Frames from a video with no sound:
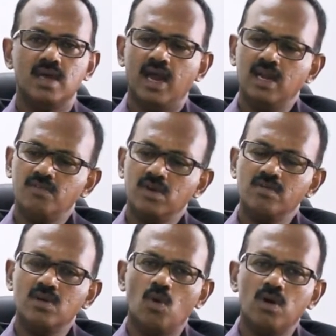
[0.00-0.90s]
and if you
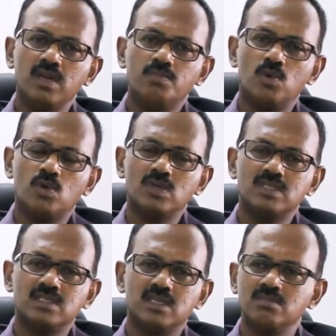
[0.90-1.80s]
give a known input to a
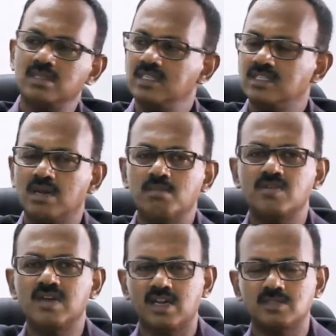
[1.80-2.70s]
system, the system
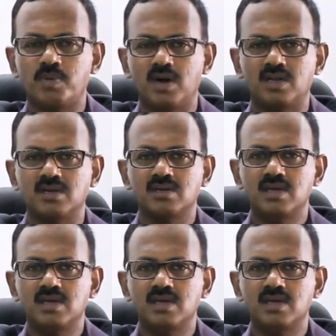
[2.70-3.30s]
will respond.